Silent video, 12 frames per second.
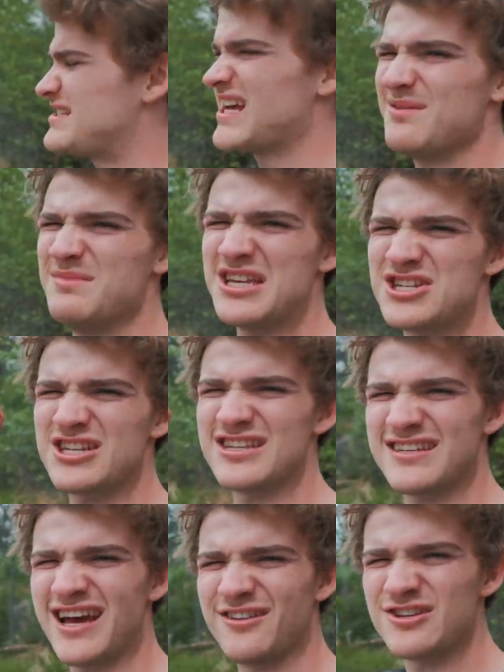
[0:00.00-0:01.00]
sent Mitch
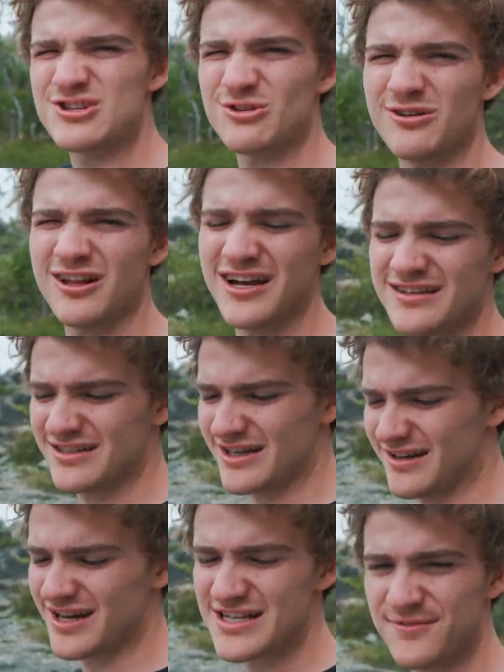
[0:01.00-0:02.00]
down the shoreline to get a
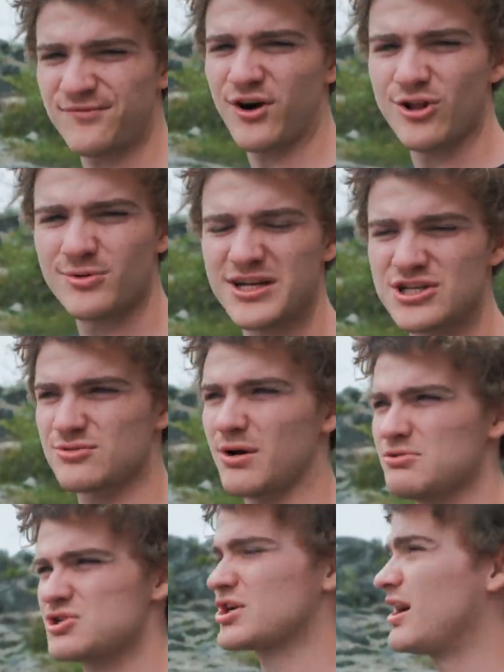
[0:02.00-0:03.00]
nice following
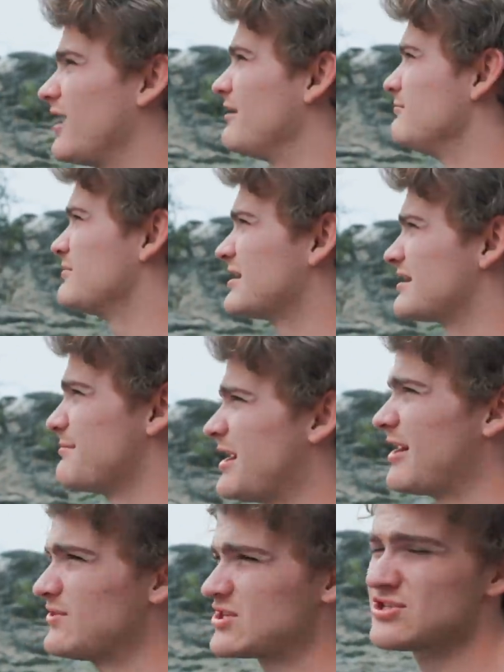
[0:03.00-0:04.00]
drone shot. We got the
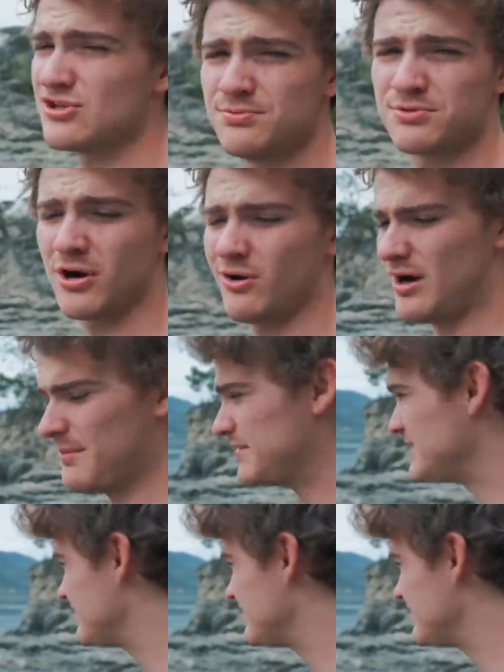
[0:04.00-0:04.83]
Mavic 2 Pro up in